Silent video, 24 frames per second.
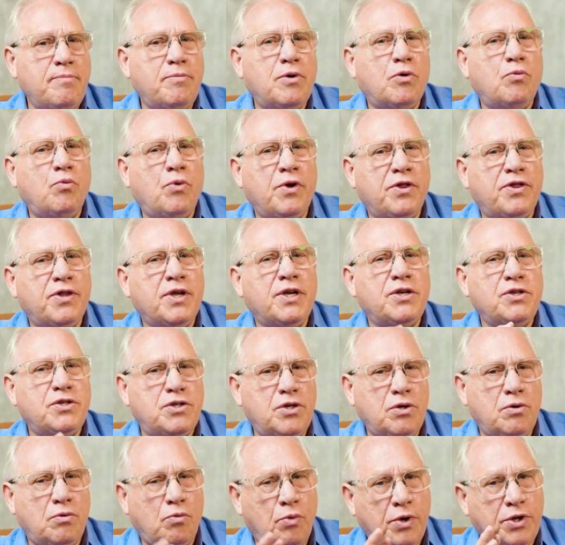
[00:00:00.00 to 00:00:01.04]
but with
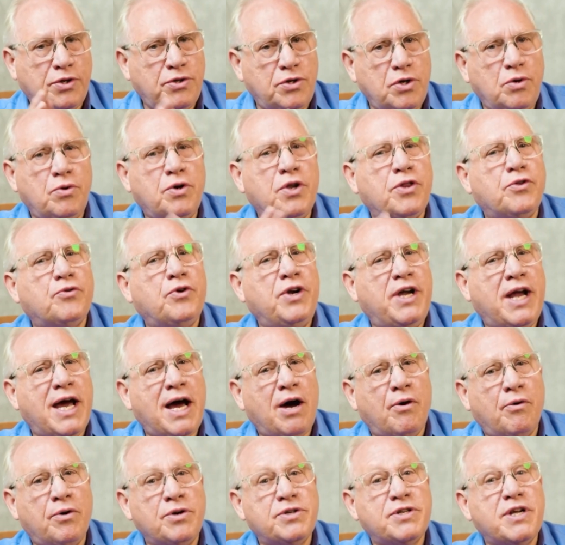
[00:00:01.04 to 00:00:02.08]
2 to 3
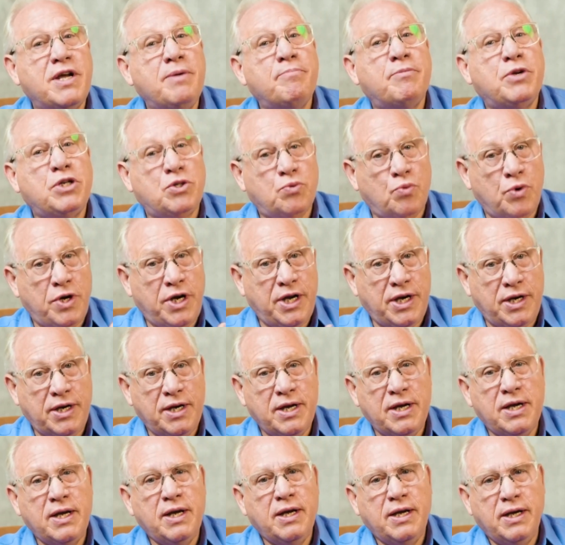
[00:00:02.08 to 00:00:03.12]
hours in between
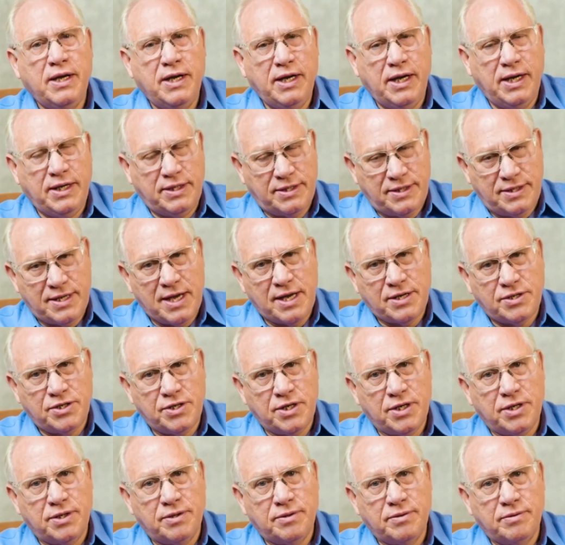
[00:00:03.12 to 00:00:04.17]
each
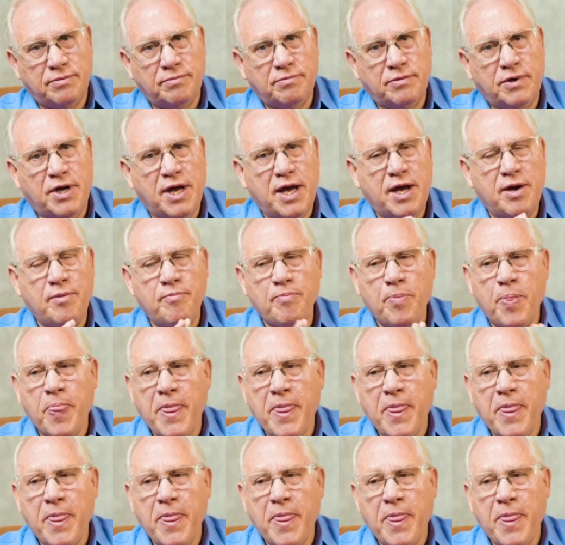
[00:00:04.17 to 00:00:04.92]
session. Okay?